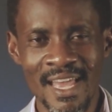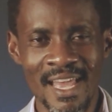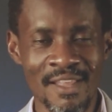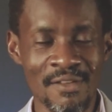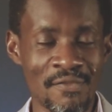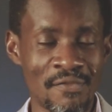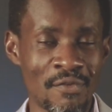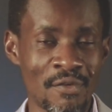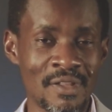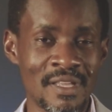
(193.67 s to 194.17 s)

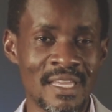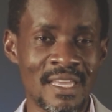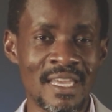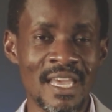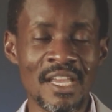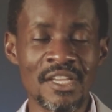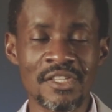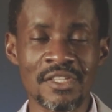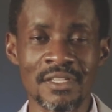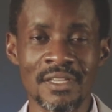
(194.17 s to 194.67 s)
and
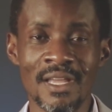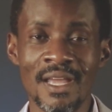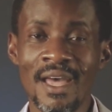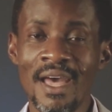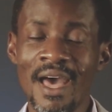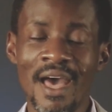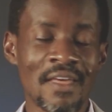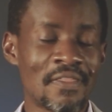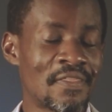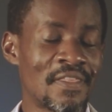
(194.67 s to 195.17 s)
fornication,
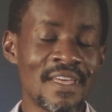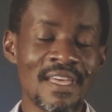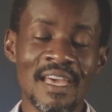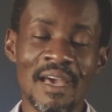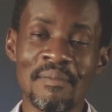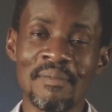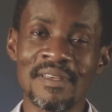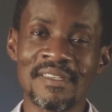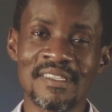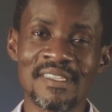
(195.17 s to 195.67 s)
I think I'm a